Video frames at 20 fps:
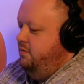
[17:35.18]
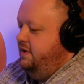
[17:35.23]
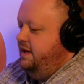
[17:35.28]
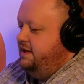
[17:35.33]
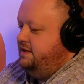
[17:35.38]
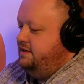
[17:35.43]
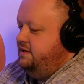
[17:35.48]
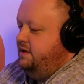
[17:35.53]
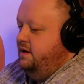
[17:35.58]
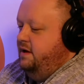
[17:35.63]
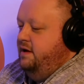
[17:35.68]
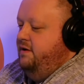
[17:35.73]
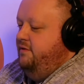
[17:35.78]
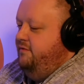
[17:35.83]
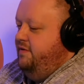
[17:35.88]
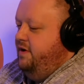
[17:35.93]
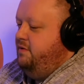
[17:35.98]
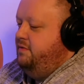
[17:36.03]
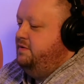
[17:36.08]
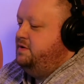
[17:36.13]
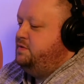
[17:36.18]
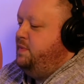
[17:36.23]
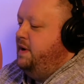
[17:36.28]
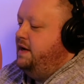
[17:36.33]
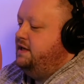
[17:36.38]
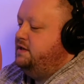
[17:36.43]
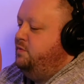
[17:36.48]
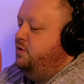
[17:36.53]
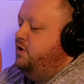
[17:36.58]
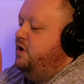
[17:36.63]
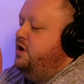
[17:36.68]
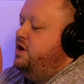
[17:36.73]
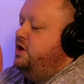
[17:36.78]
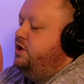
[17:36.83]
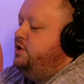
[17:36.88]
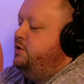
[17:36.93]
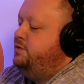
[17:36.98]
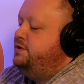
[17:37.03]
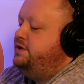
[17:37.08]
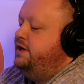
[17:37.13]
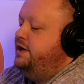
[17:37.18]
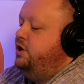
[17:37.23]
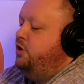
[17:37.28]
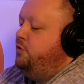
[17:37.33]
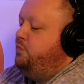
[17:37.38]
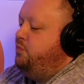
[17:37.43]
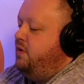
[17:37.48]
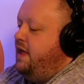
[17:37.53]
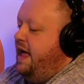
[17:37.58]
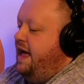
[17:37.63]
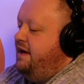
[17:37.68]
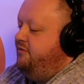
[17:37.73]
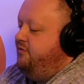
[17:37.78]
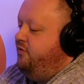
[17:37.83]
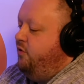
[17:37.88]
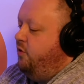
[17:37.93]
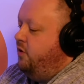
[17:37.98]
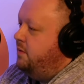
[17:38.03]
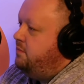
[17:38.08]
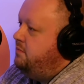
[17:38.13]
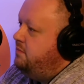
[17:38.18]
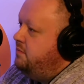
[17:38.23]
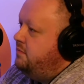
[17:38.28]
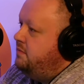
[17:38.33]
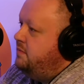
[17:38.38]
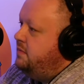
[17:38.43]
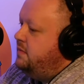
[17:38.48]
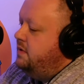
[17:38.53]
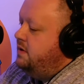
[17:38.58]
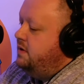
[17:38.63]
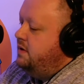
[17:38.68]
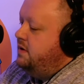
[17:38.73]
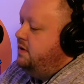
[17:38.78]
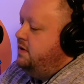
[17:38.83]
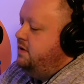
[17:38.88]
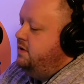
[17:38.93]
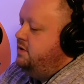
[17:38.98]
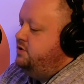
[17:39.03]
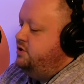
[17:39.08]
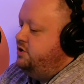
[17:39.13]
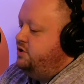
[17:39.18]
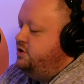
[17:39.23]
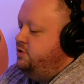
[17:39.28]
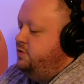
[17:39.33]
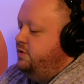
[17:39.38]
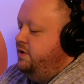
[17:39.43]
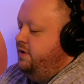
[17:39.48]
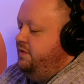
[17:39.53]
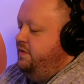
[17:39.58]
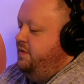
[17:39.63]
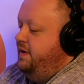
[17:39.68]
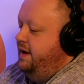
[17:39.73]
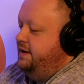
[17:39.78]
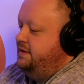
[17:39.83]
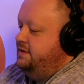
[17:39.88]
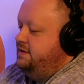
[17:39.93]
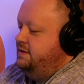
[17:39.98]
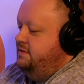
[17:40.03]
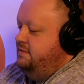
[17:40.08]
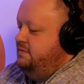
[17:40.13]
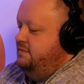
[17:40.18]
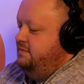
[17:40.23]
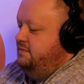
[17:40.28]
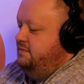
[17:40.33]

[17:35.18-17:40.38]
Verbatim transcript: Well, that's very responsible. Using your platform to do good things.